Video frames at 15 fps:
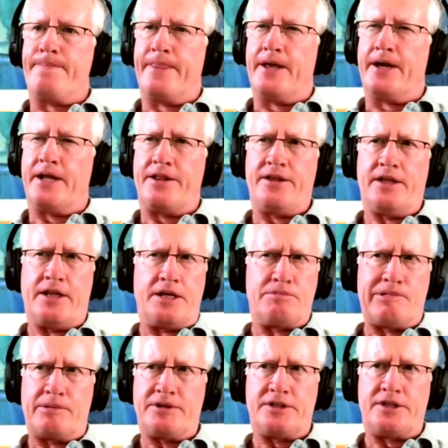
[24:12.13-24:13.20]
And I think they
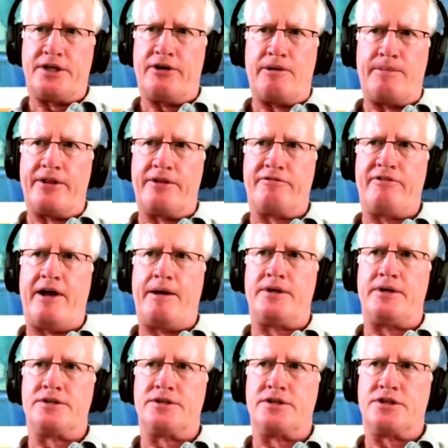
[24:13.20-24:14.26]
probably didn't know about the
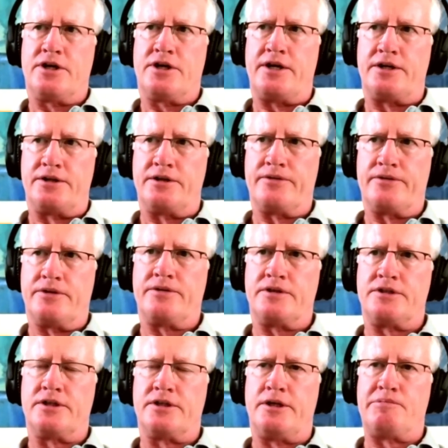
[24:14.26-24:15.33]
famines in China, the
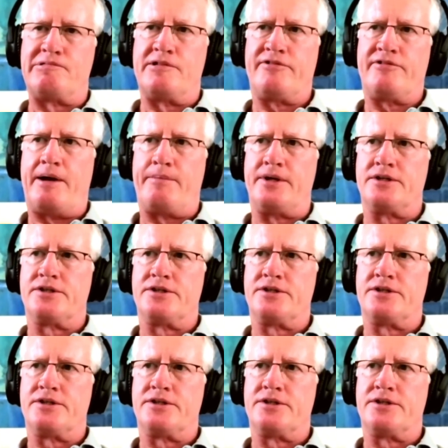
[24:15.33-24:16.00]
deliberate famines.